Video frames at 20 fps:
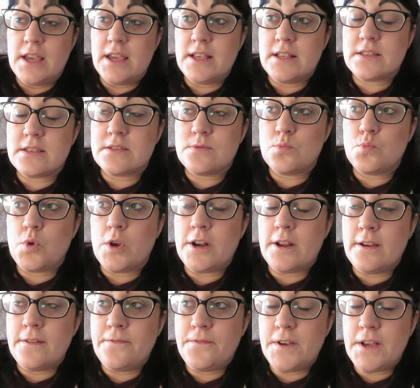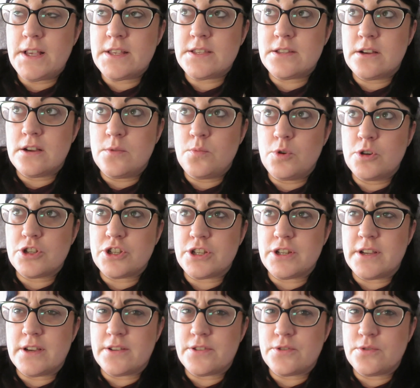It's, when I first started
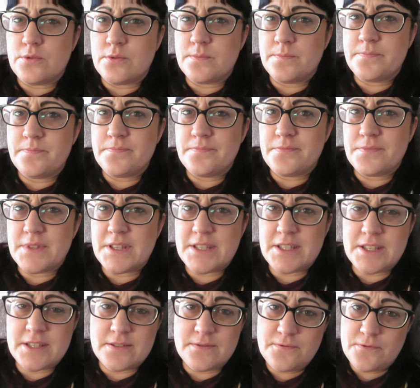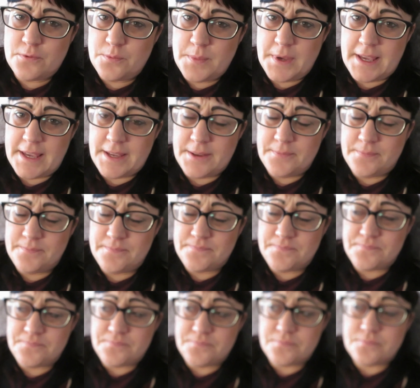watching it, I thought, this isn't for me.
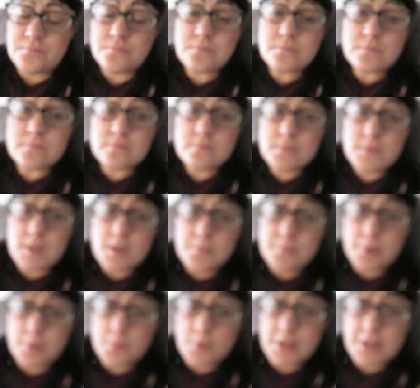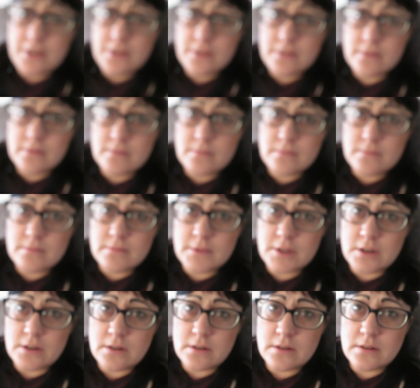But when you,
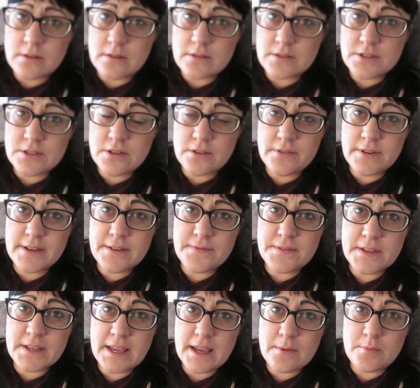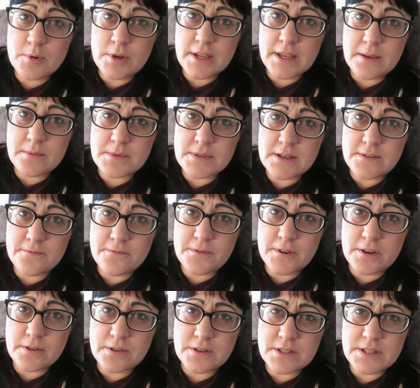oh, sorry if the camera keeps
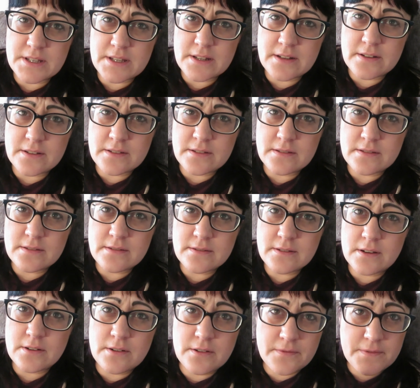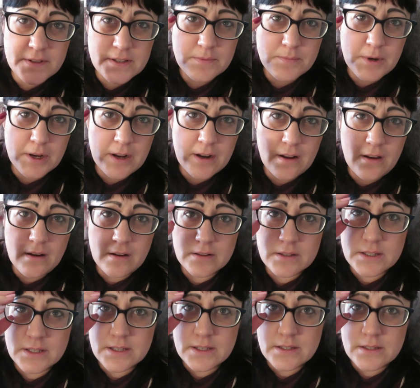unfocusing. I don't know if it's my
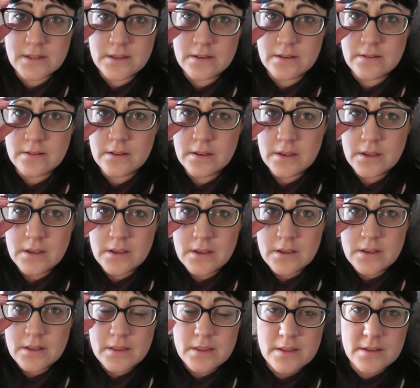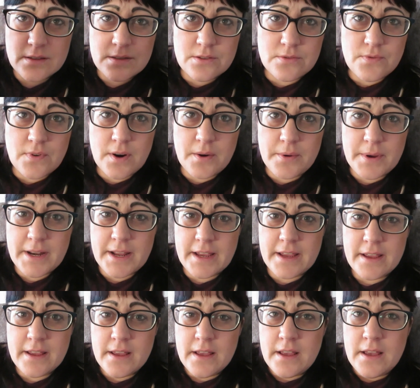glasses that are, that's throwing
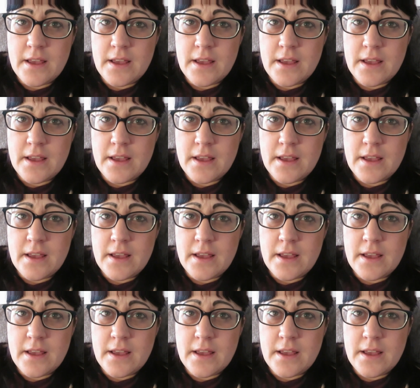it.